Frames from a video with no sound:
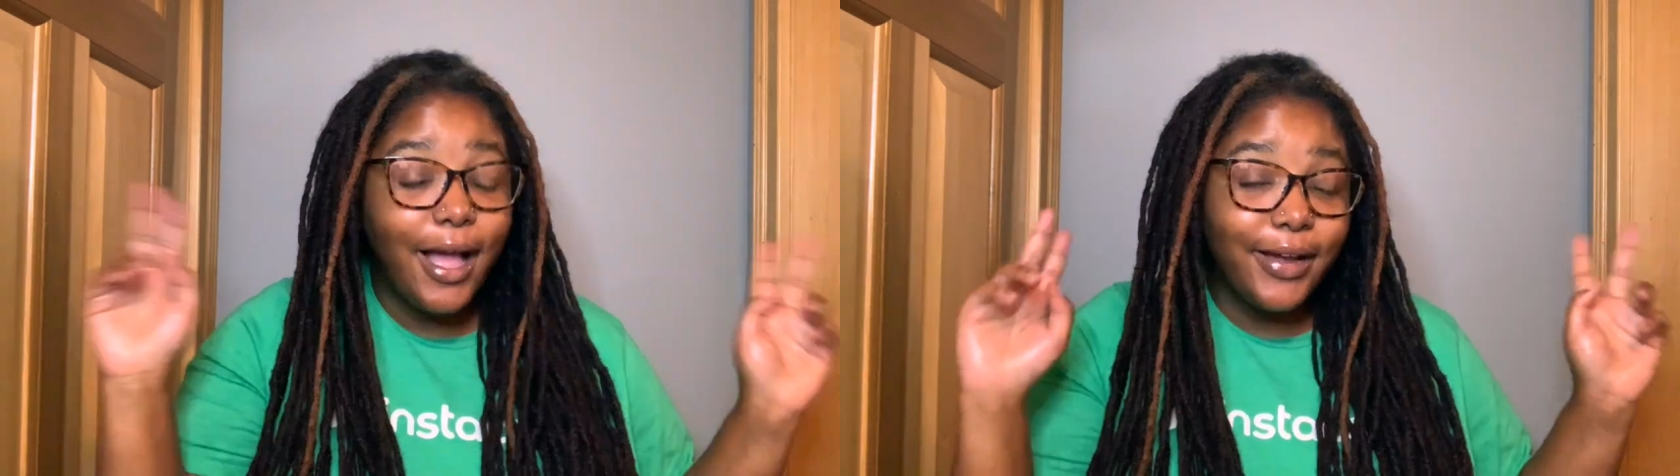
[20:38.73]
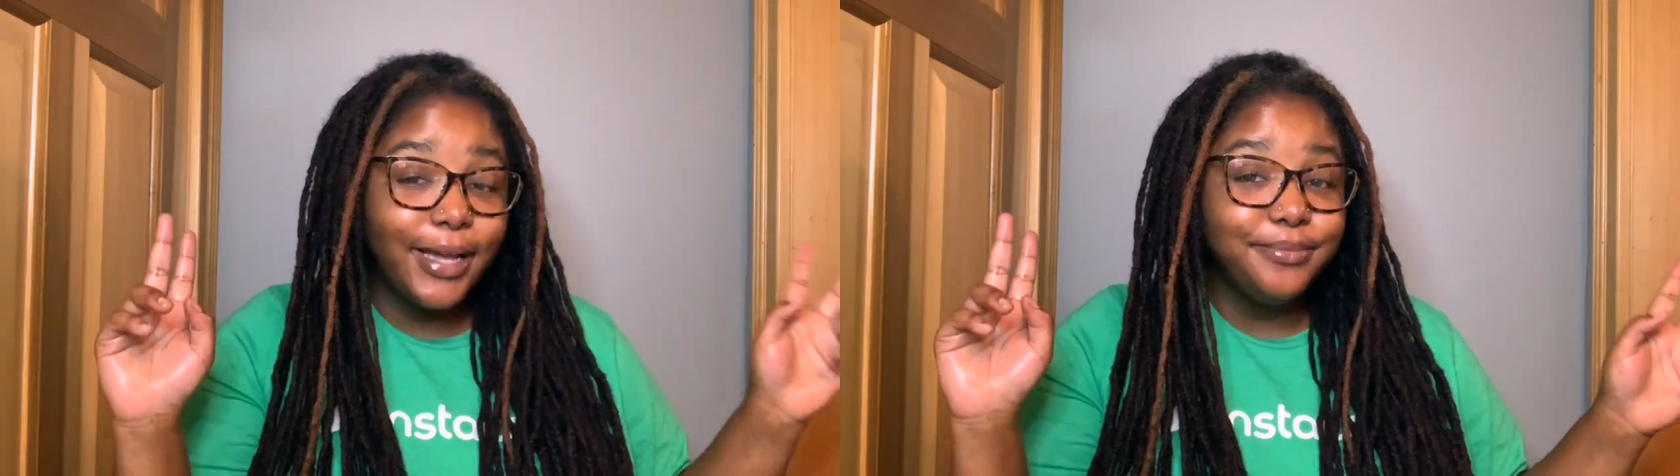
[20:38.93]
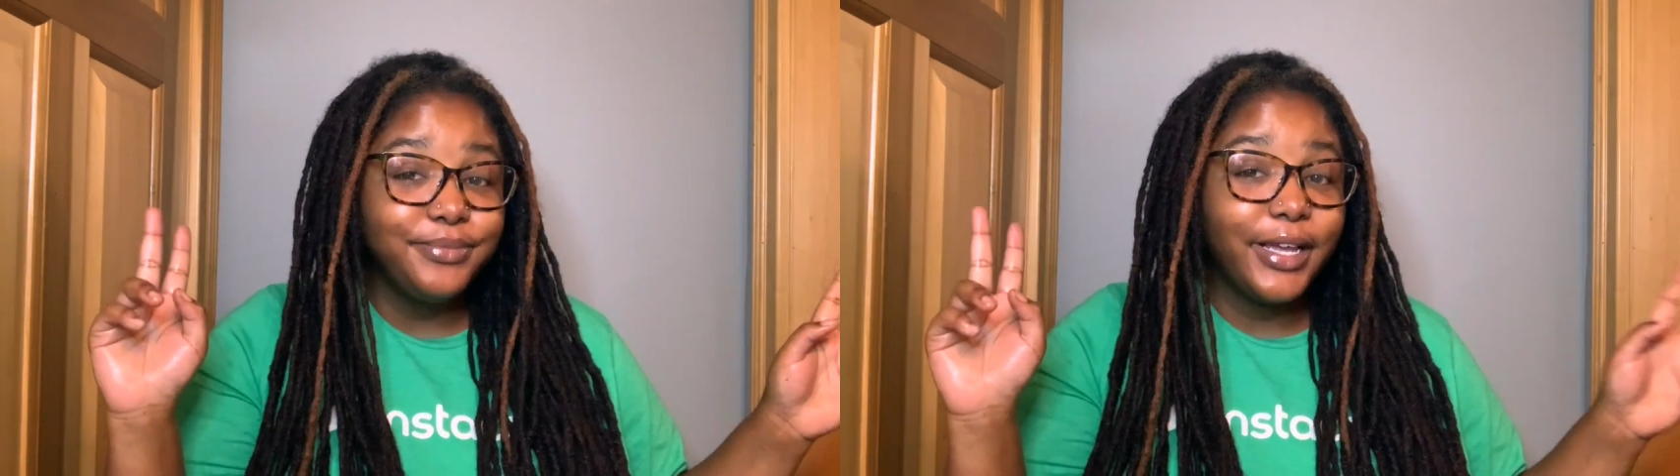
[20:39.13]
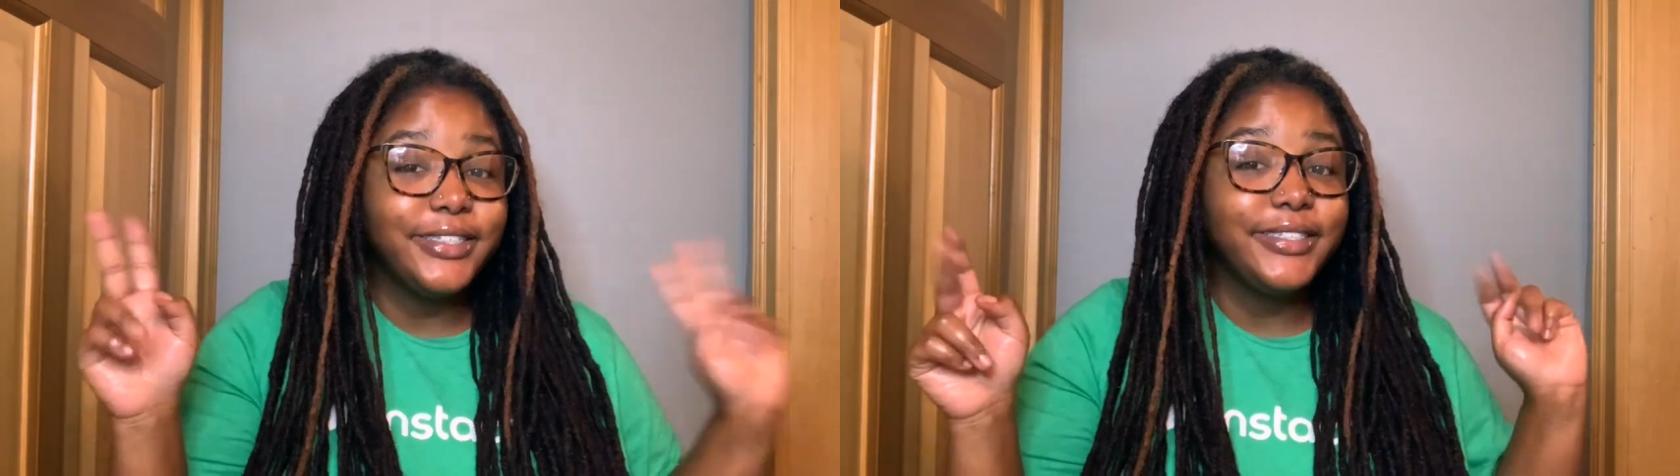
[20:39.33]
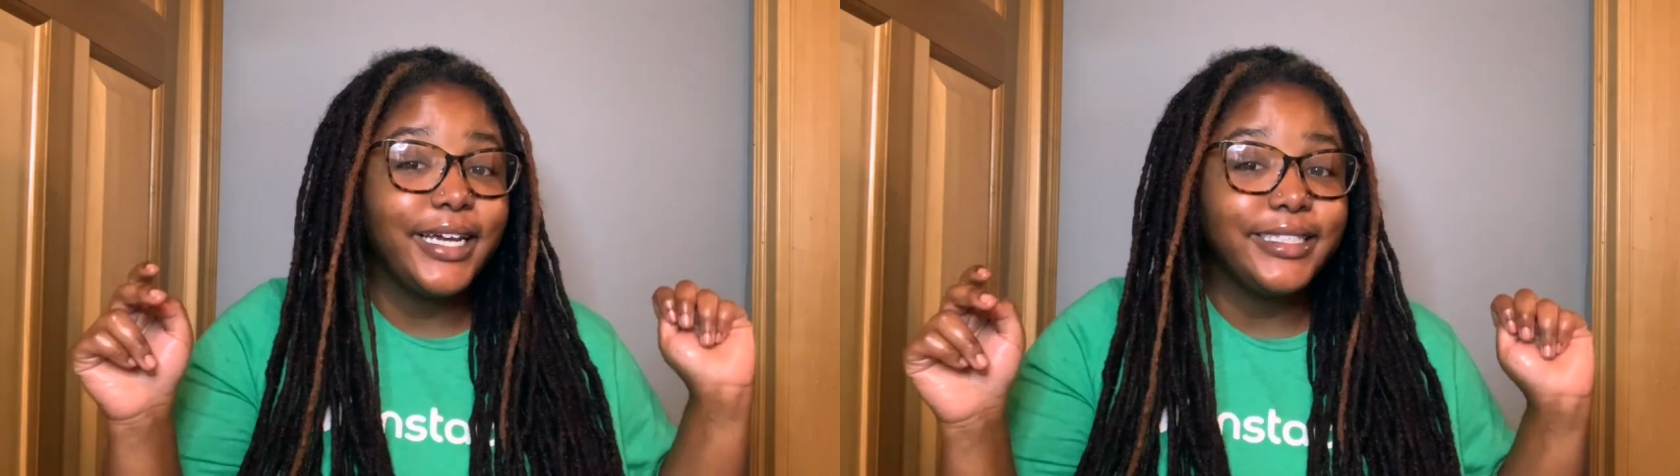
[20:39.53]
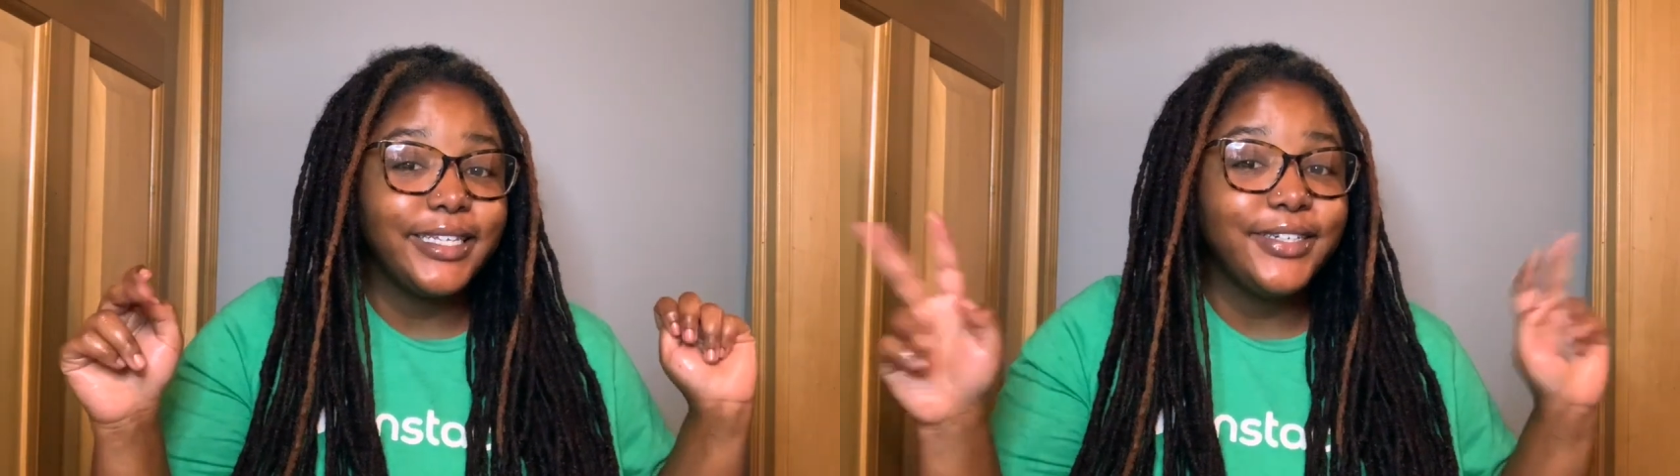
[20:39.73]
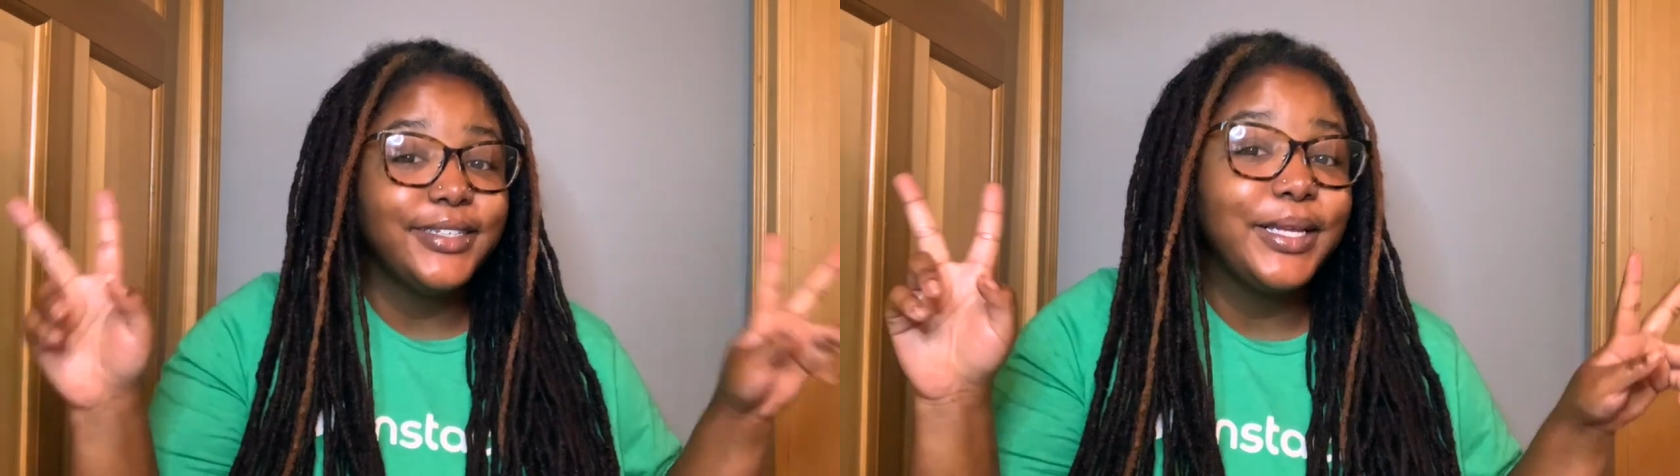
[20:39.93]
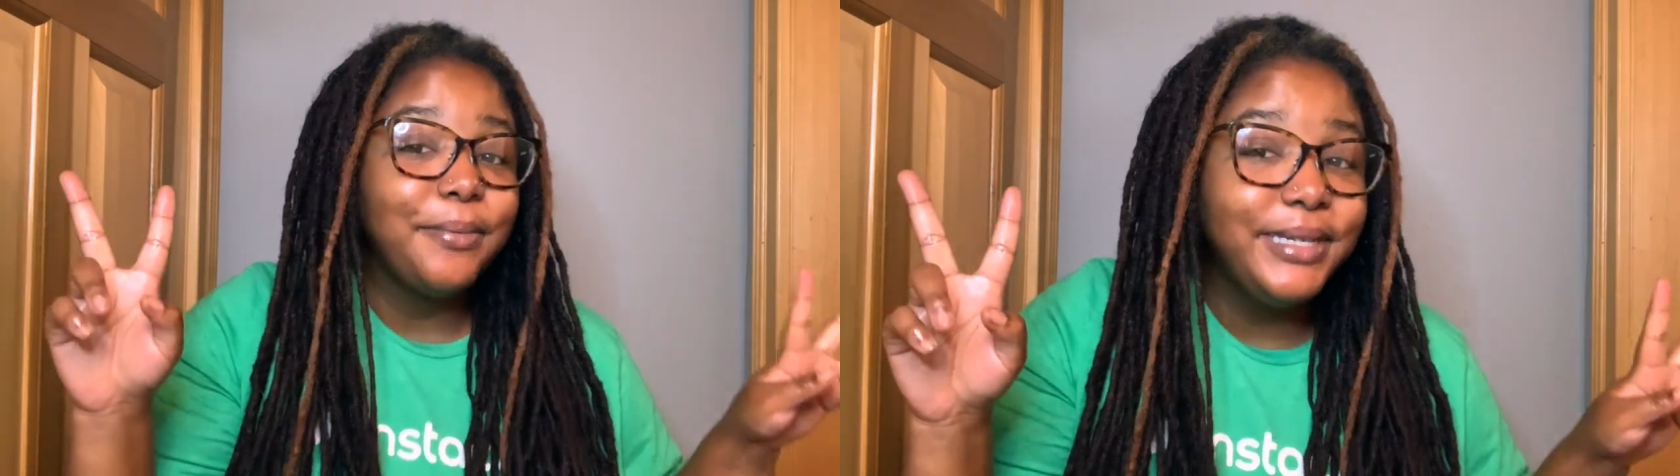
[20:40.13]
Okay, I'll see you guys later.
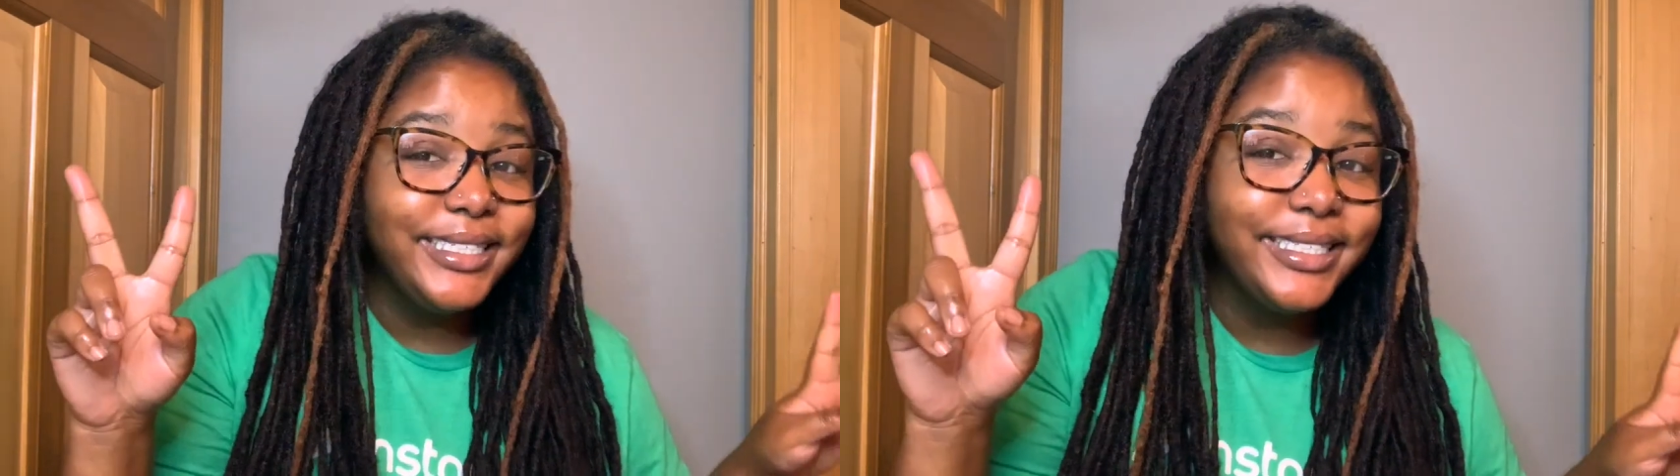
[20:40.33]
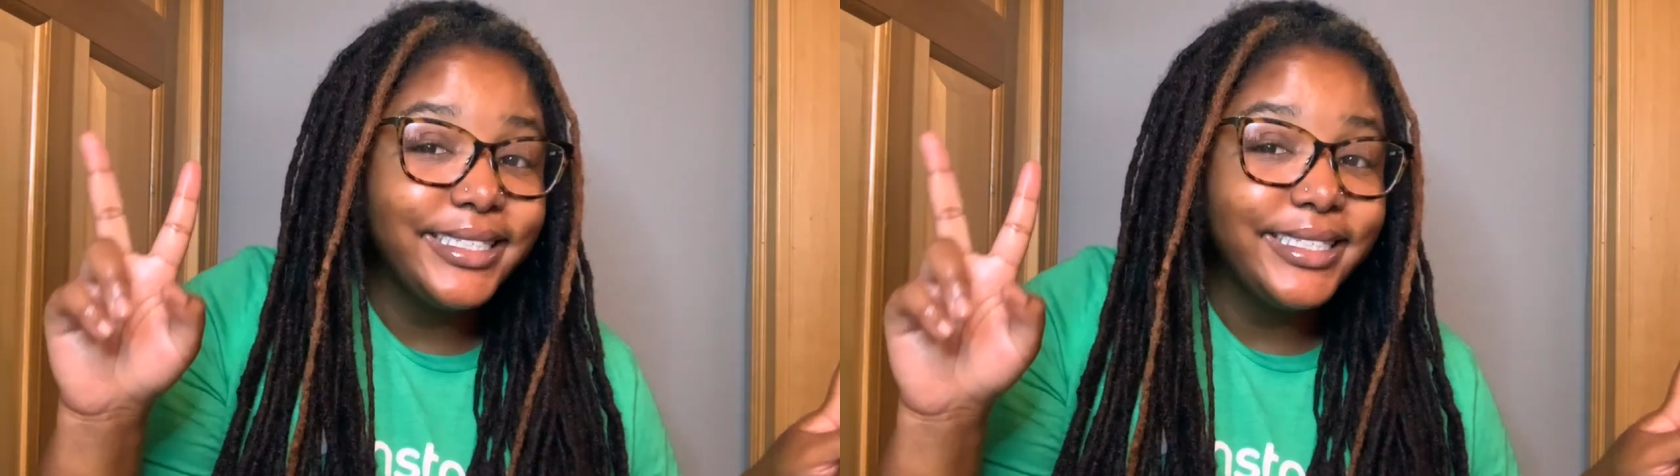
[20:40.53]
Peace.